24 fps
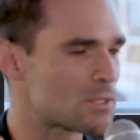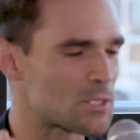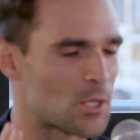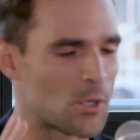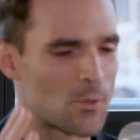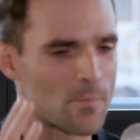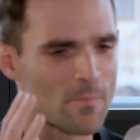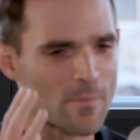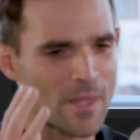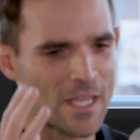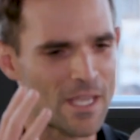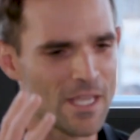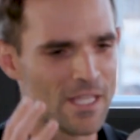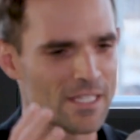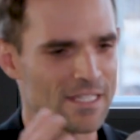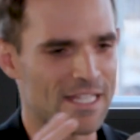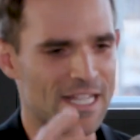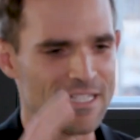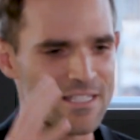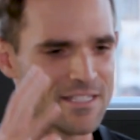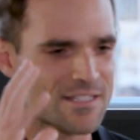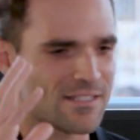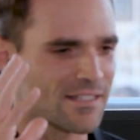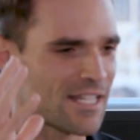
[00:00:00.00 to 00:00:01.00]
So
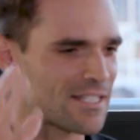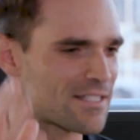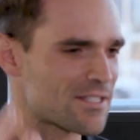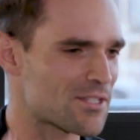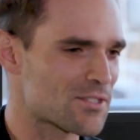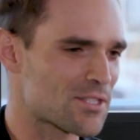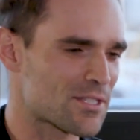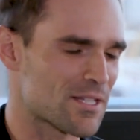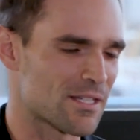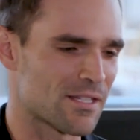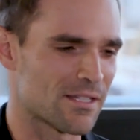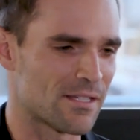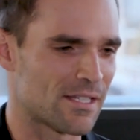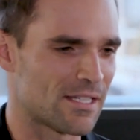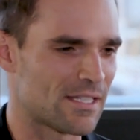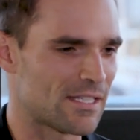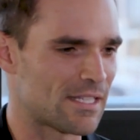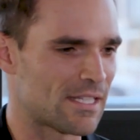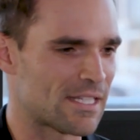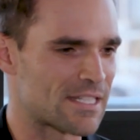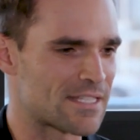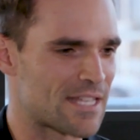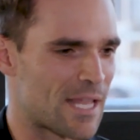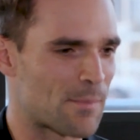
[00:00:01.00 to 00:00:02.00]
that's just an
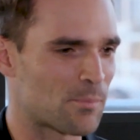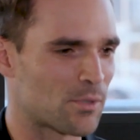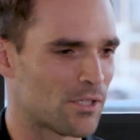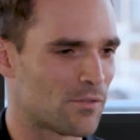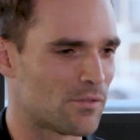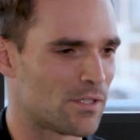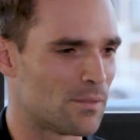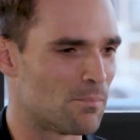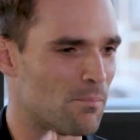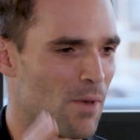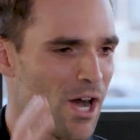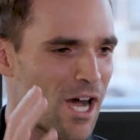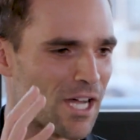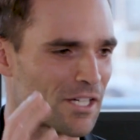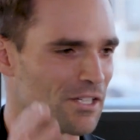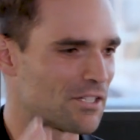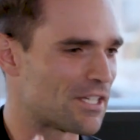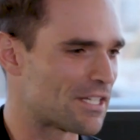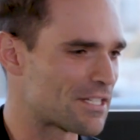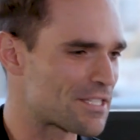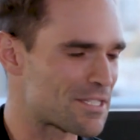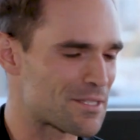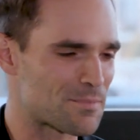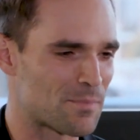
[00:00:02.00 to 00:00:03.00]
example of a
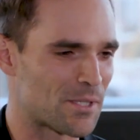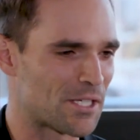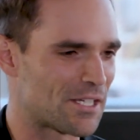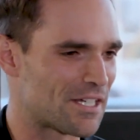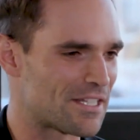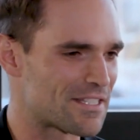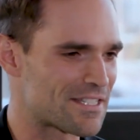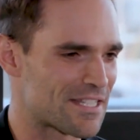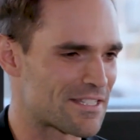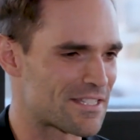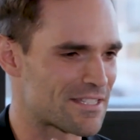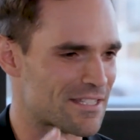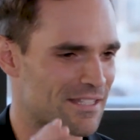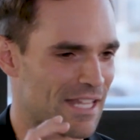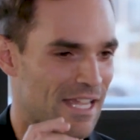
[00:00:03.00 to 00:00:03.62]
modern experience